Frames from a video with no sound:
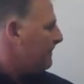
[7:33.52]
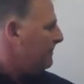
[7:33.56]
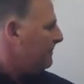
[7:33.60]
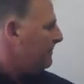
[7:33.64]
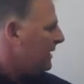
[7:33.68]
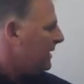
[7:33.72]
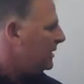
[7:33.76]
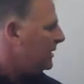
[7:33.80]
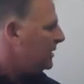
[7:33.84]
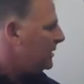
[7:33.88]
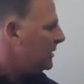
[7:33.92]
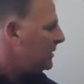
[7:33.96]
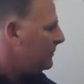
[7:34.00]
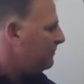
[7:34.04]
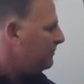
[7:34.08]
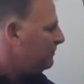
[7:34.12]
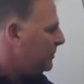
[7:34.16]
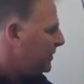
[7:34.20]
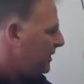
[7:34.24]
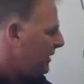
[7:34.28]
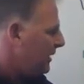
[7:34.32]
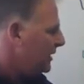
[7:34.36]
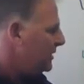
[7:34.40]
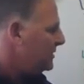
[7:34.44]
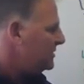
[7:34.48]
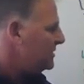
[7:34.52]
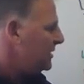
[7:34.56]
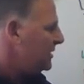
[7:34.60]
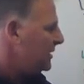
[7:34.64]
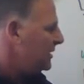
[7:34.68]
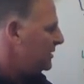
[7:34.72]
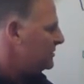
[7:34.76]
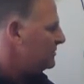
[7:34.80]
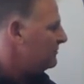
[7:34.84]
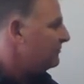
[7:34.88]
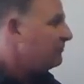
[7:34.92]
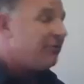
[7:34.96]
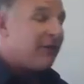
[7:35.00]
Media piece
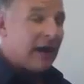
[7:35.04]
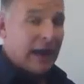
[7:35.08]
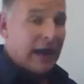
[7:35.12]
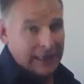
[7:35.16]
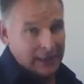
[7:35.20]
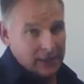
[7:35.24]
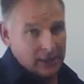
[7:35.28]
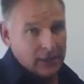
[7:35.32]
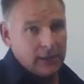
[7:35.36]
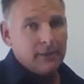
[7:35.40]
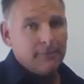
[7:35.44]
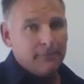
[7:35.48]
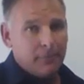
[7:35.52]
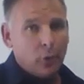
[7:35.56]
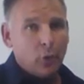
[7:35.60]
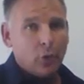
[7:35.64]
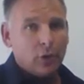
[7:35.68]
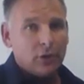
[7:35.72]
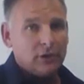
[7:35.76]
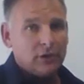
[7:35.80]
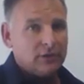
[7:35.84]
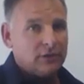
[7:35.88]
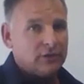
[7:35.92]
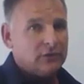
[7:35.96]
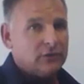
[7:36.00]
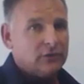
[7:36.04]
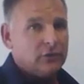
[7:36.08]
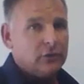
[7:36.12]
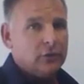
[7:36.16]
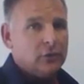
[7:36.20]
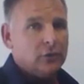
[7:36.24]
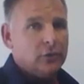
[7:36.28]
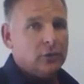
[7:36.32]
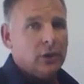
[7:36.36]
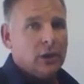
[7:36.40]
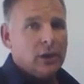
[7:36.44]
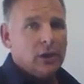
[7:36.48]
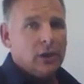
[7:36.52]
is vitally important to,
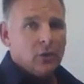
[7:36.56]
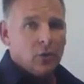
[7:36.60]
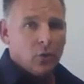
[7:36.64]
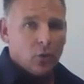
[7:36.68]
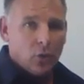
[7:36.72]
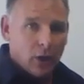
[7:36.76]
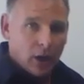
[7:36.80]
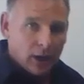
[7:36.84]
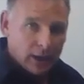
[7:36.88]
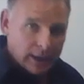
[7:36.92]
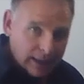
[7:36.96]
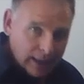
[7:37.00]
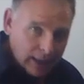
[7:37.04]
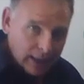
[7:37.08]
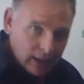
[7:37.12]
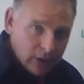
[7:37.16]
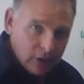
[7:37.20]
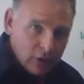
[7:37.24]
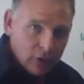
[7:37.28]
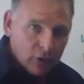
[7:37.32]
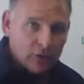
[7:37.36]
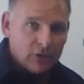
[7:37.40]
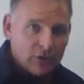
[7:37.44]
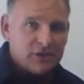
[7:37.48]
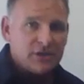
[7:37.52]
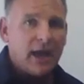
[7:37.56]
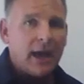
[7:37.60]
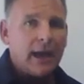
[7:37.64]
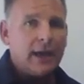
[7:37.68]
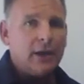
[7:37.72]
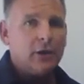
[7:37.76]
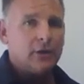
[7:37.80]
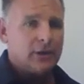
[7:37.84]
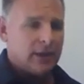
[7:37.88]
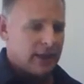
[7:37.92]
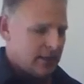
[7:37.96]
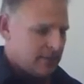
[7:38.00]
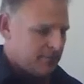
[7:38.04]
again, your
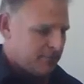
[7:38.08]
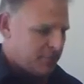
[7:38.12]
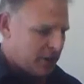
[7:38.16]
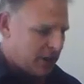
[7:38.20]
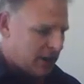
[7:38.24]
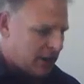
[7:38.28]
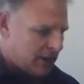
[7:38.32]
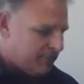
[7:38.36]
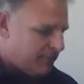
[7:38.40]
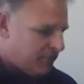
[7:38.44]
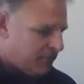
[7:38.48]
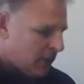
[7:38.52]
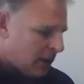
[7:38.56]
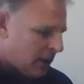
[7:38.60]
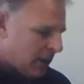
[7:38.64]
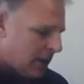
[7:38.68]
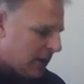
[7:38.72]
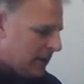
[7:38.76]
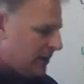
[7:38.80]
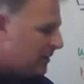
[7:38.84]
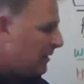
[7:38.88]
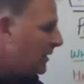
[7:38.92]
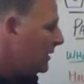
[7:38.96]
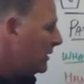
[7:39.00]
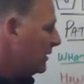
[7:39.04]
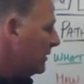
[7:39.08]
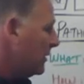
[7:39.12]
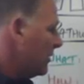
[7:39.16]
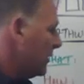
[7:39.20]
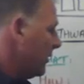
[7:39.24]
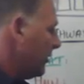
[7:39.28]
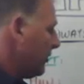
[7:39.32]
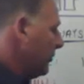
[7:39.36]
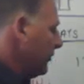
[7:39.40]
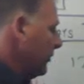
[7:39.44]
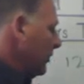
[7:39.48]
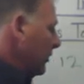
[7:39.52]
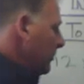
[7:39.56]
entire campaign. And then the
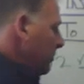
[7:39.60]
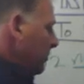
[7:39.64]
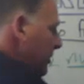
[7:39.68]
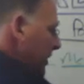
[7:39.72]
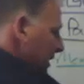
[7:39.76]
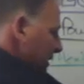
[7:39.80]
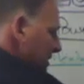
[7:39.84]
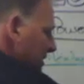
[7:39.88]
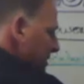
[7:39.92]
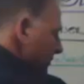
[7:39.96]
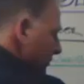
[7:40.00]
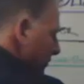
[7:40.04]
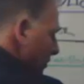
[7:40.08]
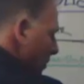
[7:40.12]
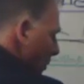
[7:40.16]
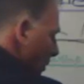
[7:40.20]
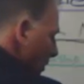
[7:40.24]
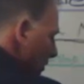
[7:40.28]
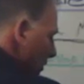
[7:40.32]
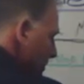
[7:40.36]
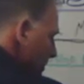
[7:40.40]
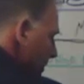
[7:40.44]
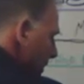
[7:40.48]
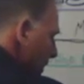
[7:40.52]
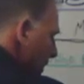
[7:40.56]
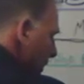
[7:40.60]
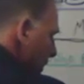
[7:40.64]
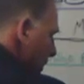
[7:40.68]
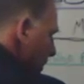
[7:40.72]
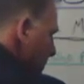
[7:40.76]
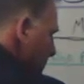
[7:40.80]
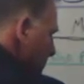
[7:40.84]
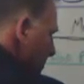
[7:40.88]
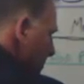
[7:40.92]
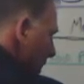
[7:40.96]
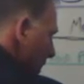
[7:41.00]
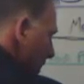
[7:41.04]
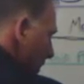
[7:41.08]
third piece, of course,
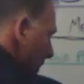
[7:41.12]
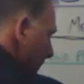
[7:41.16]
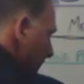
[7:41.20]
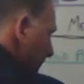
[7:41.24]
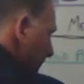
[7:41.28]
is money.